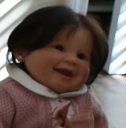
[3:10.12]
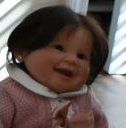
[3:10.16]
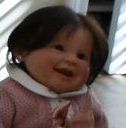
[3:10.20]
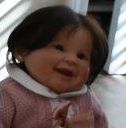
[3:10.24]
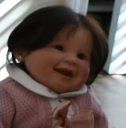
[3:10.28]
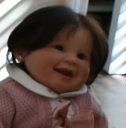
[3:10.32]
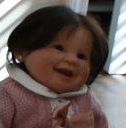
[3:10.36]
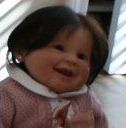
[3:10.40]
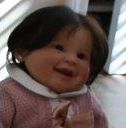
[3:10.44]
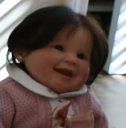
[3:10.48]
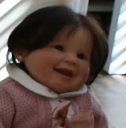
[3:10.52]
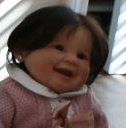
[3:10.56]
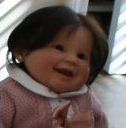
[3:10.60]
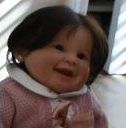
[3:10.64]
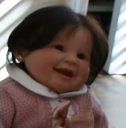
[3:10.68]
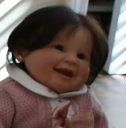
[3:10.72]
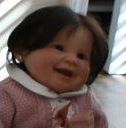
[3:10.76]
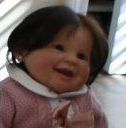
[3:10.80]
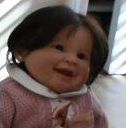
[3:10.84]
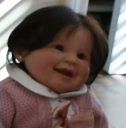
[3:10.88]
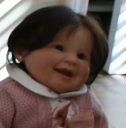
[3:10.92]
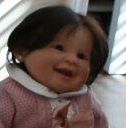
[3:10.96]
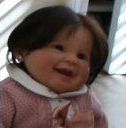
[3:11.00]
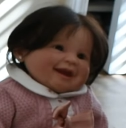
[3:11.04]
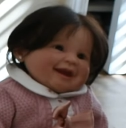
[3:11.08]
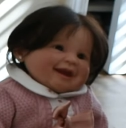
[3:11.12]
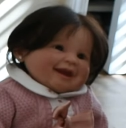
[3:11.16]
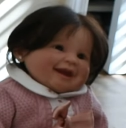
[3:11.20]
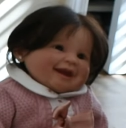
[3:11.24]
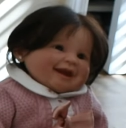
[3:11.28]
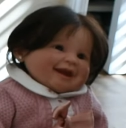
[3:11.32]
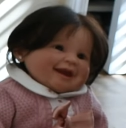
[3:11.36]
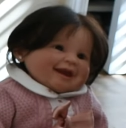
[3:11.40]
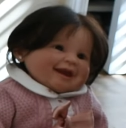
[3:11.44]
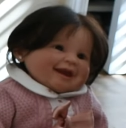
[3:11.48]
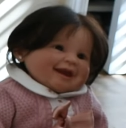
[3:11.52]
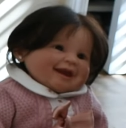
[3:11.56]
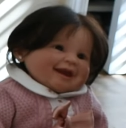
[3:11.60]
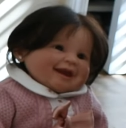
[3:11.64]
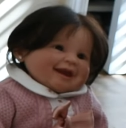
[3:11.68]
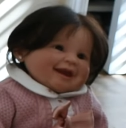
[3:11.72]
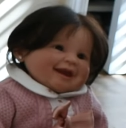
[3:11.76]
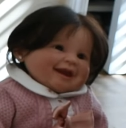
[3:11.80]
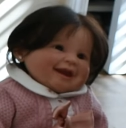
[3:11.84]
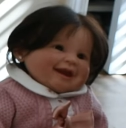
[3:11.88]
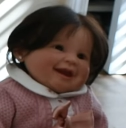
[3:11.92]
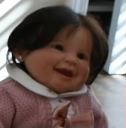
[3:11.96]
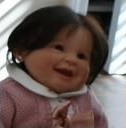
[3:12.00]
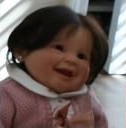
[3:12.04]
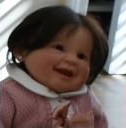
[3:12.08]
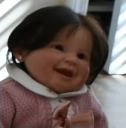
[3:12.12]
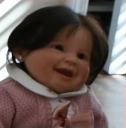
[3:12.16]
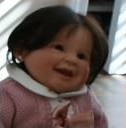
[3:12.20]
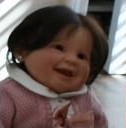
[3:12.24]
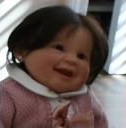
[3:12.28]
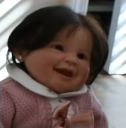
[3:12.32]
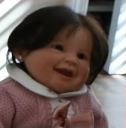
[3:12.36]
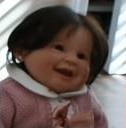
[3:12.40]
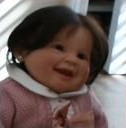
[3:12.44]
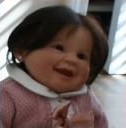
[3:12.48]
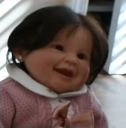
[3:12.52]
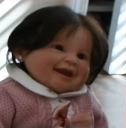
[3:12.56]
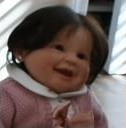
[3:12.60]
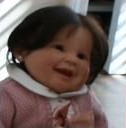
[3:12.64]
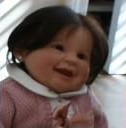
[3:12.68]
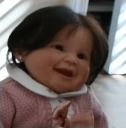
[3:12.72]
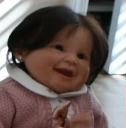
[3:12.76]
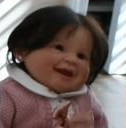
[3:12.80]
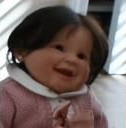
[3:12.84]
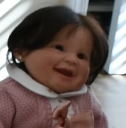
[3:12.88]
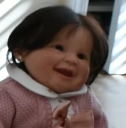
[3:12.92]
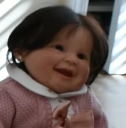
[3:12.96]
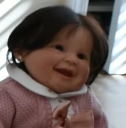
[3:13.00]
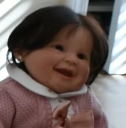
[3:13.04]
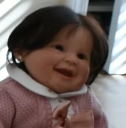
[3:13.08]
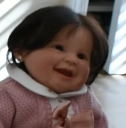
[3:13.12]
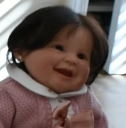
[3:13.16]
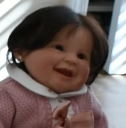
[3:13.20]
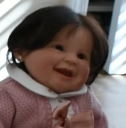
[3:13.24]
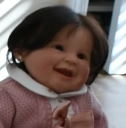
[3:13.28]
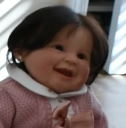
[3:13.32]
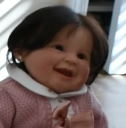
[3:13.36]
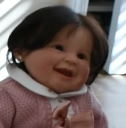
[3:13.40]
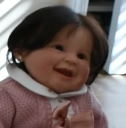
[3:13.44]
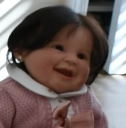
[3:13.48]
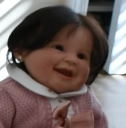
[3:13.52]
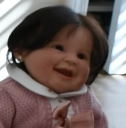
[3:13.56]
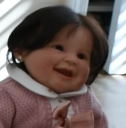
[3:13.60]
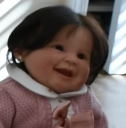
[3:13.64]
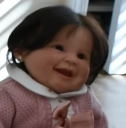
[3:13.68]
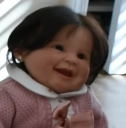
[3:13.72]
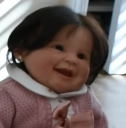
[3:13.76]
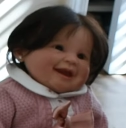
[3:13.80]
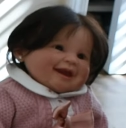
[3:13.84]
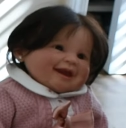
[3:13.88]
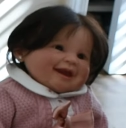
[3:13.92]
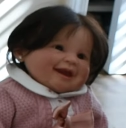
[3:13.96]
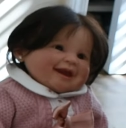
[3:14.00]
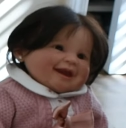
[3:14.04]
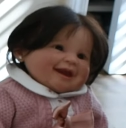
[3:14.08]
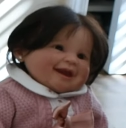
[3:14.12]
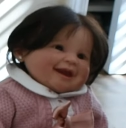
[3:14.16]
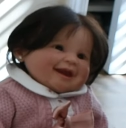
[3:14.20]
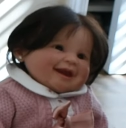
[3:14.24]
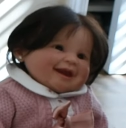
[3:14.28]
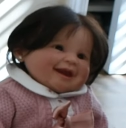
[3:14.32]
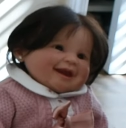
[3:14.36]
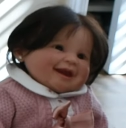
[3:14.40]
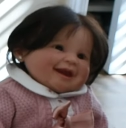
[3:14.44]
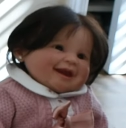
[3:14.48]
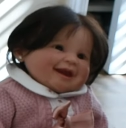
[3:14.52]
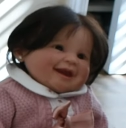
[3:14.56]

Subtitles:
(no one is talking)